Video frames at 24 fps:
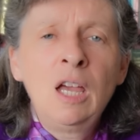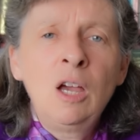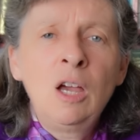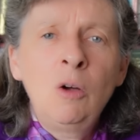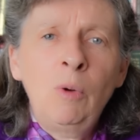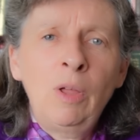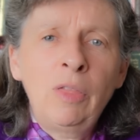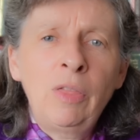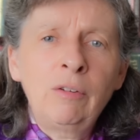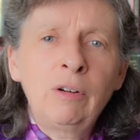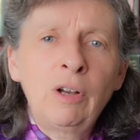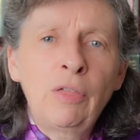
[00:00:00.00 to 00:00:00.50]

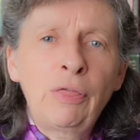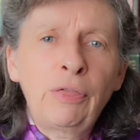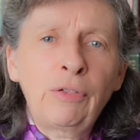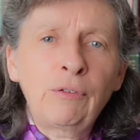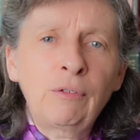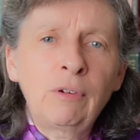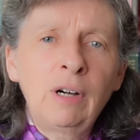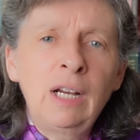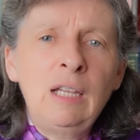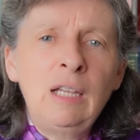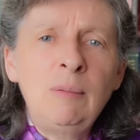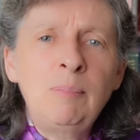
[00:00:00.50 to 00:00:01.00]
Well, there are
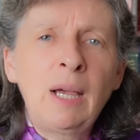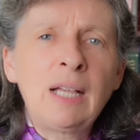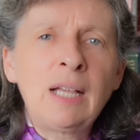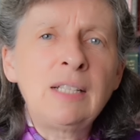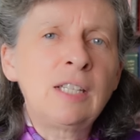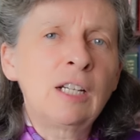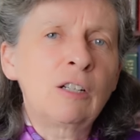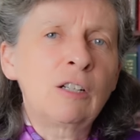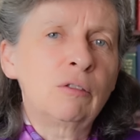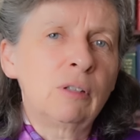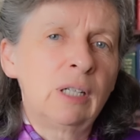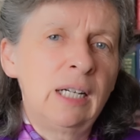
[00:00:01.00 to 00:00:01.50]
three
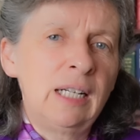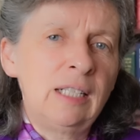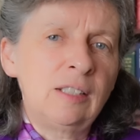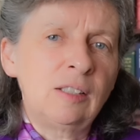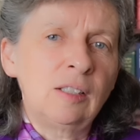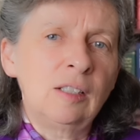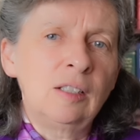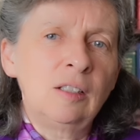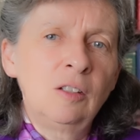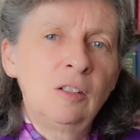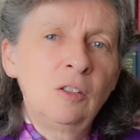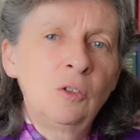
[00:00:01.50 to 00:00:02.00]
basic
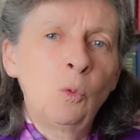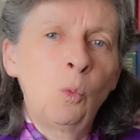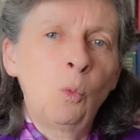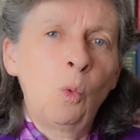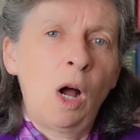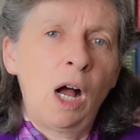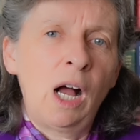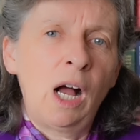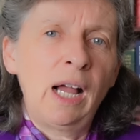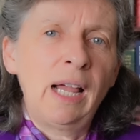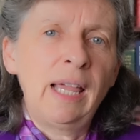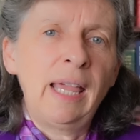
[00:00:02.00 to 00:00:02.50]
reasons
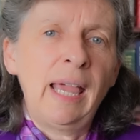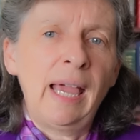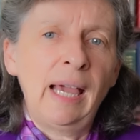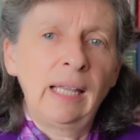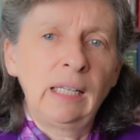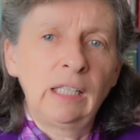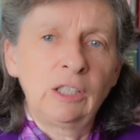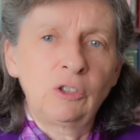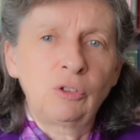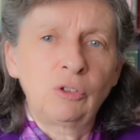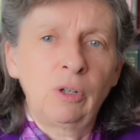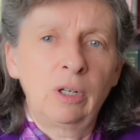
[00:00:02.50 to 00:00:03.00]
why
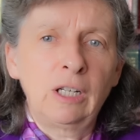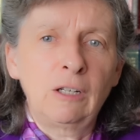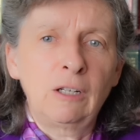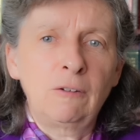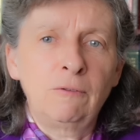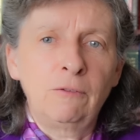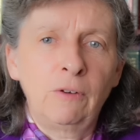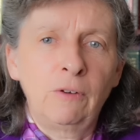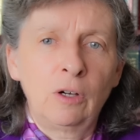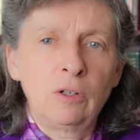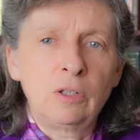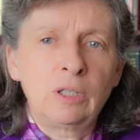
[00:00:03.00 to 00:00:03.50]
electronic
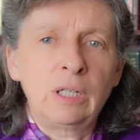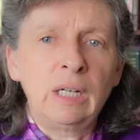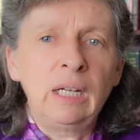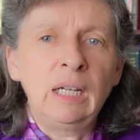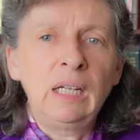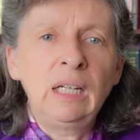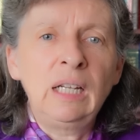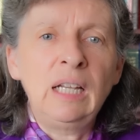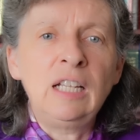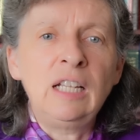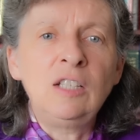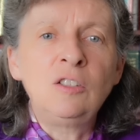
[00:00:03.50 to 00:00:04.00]

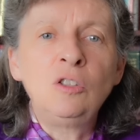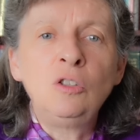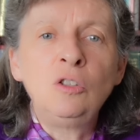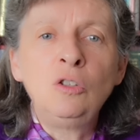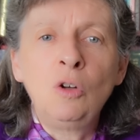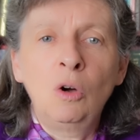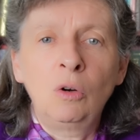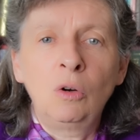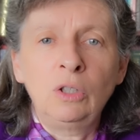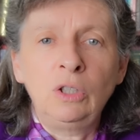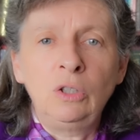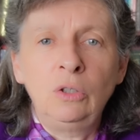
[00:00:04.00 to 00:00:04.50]
voting is
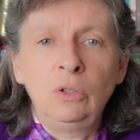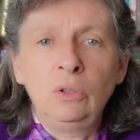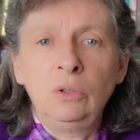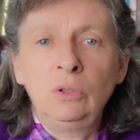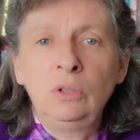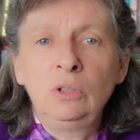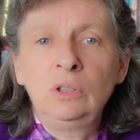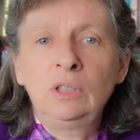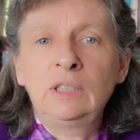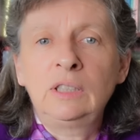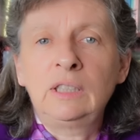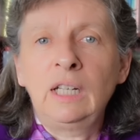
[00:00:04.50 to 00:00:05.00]
not
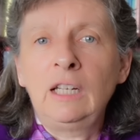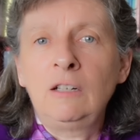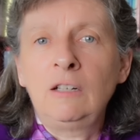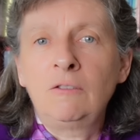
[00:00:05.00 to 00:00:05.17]
used in